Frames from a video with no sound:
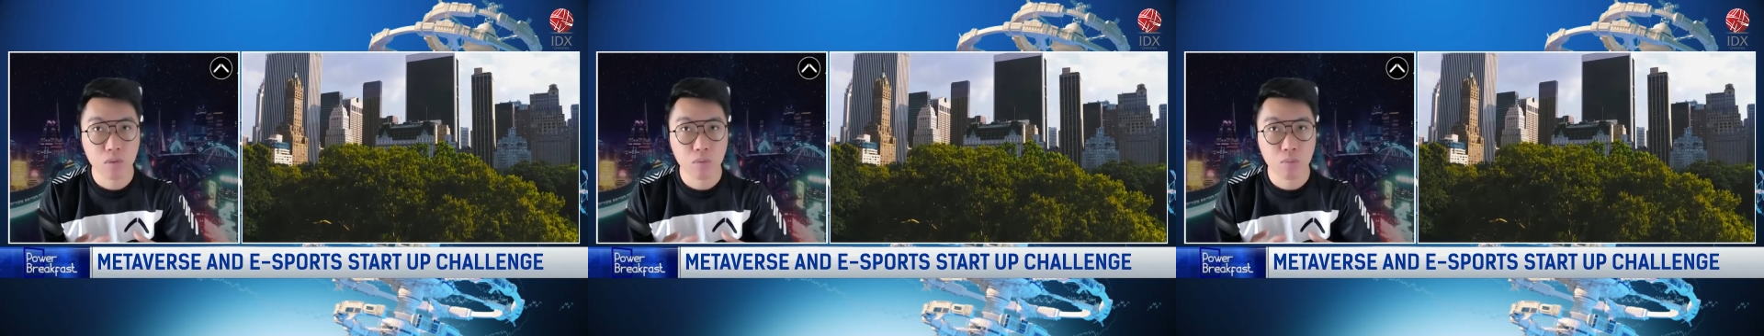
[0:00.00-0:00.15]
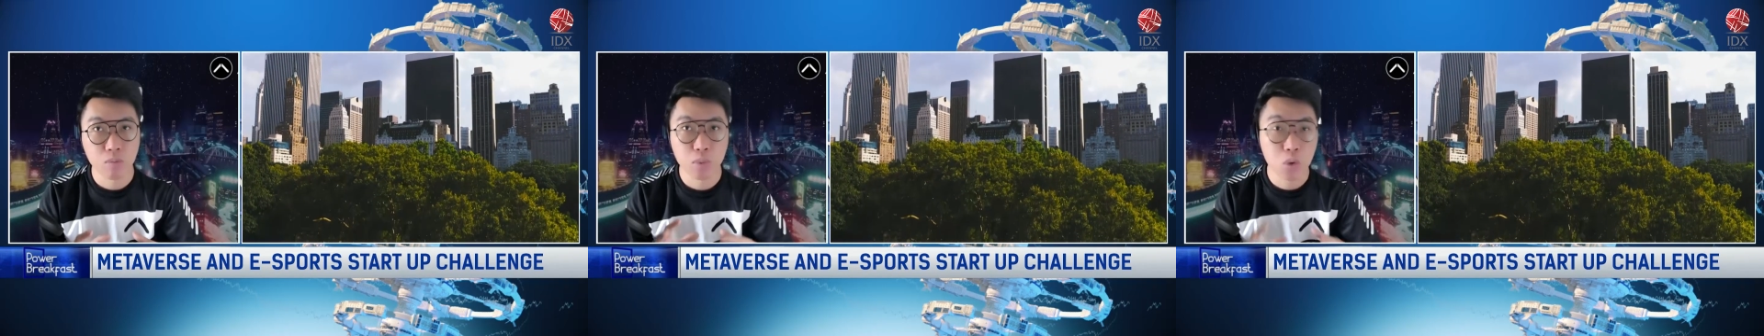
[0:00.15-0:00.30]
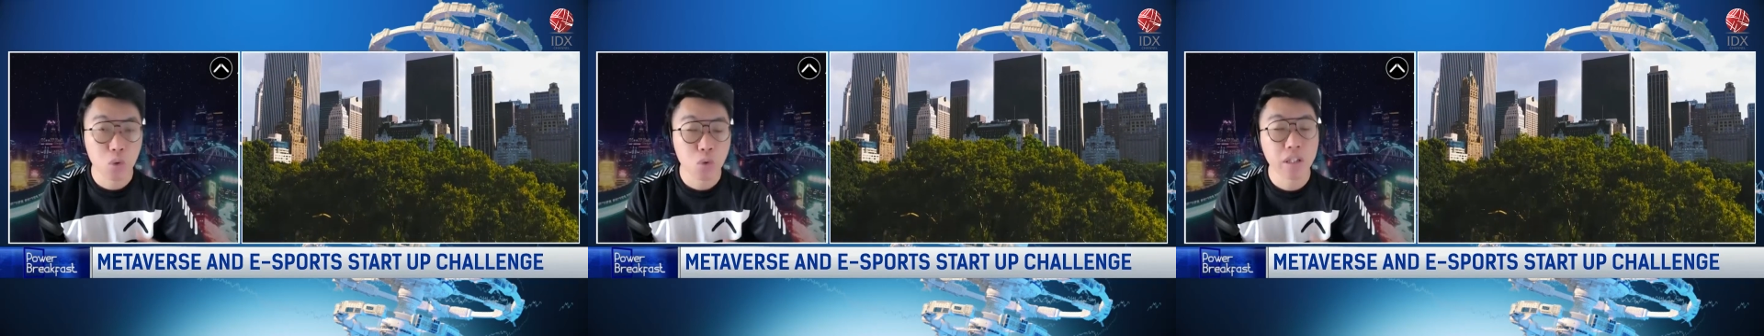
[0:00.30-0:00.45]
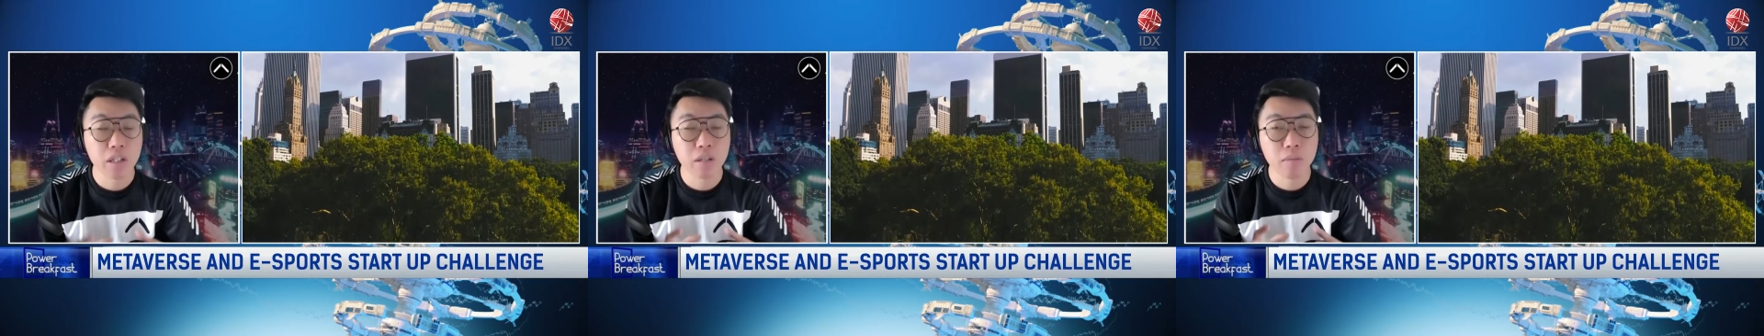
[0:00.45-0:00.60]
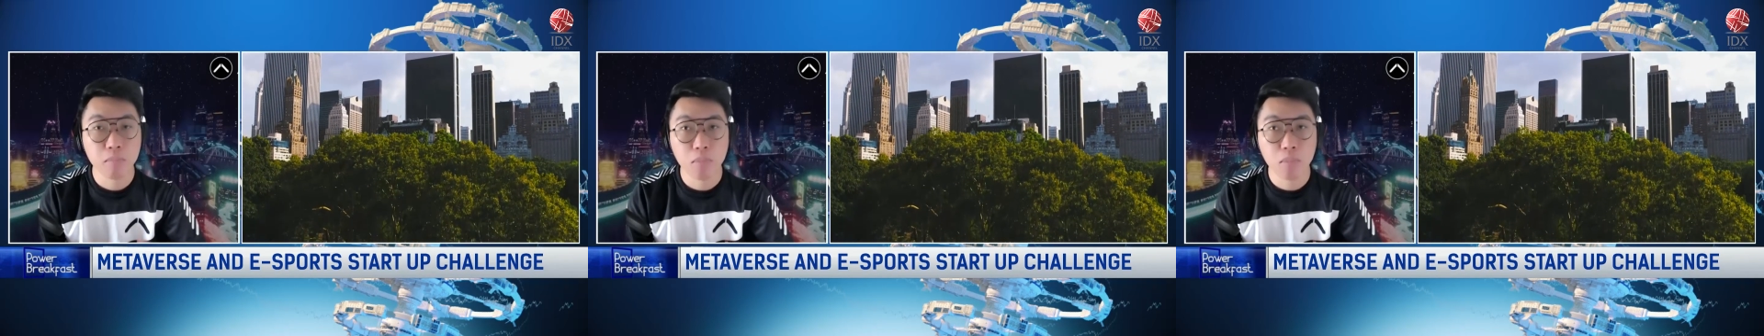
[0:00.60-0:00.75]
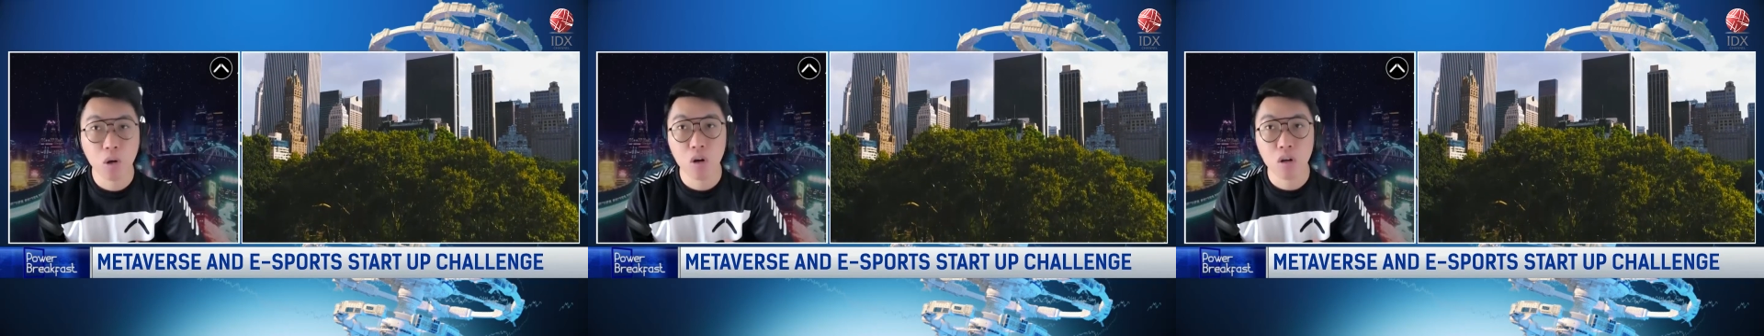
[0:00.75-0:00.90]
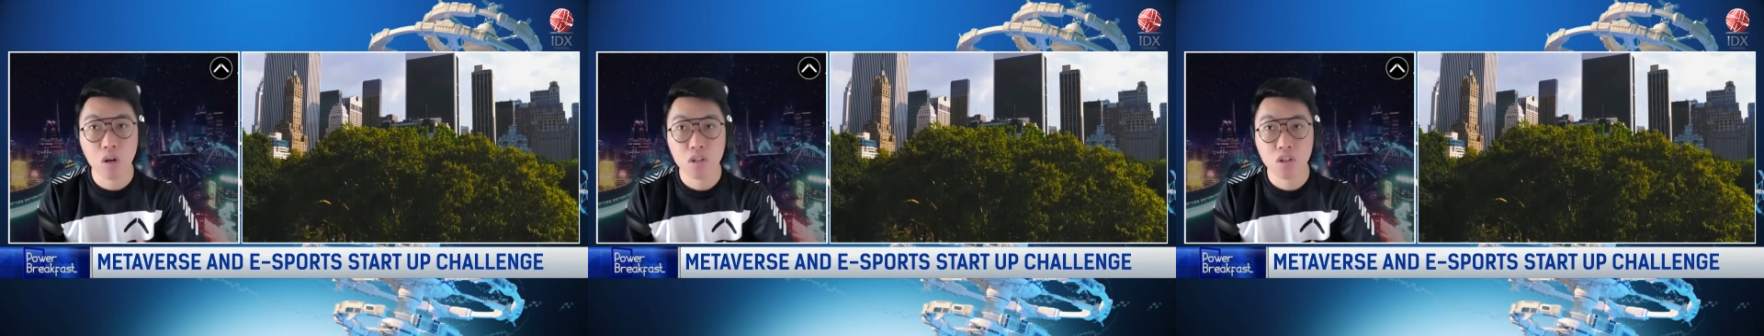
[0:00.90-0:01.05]
building
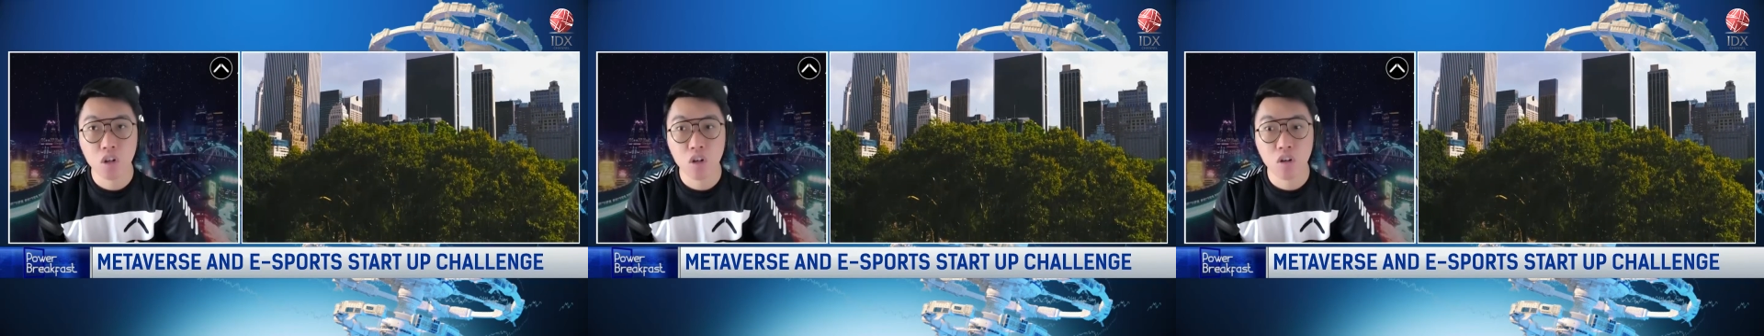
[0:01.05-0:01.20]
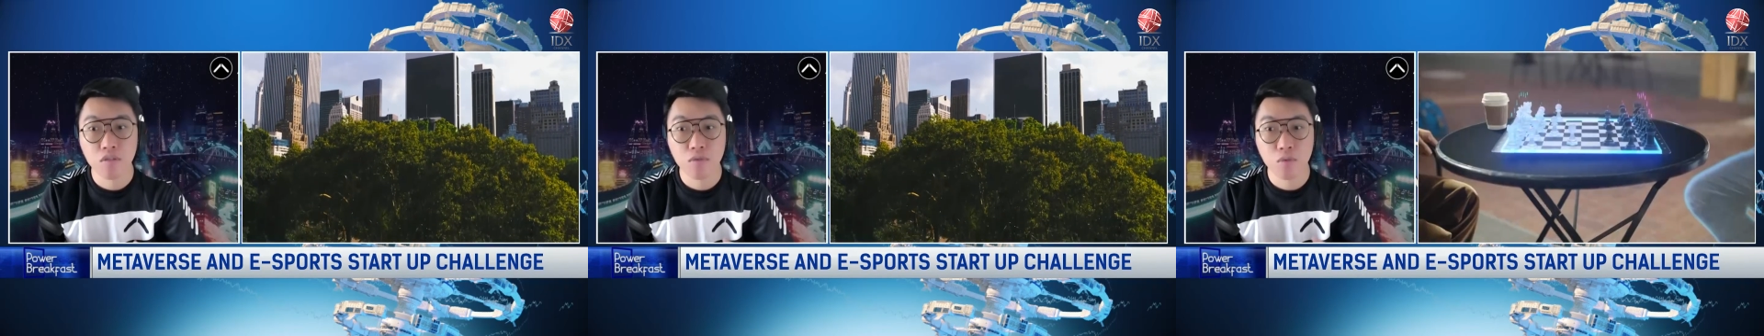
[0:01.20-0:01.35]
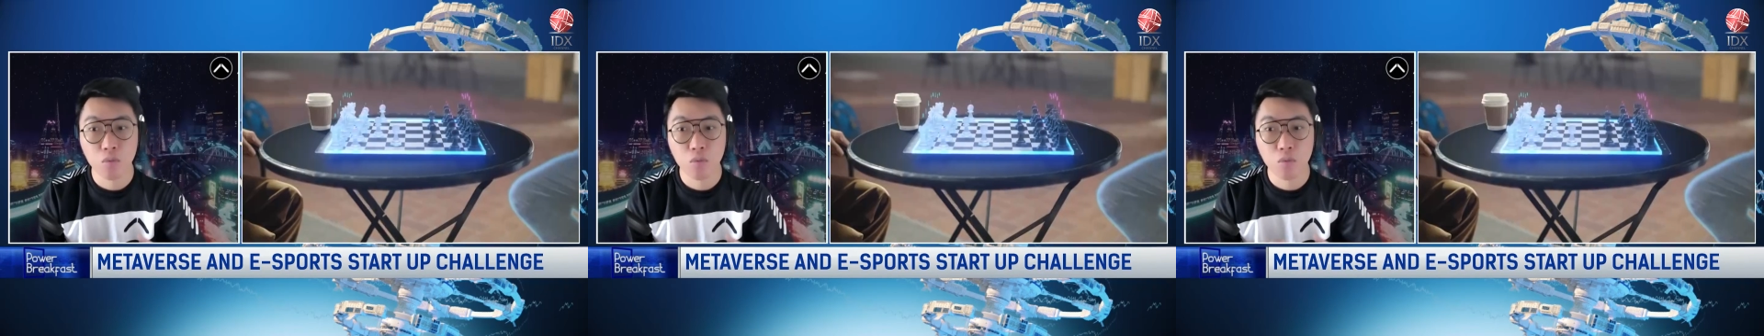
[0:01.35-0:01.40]
blocks of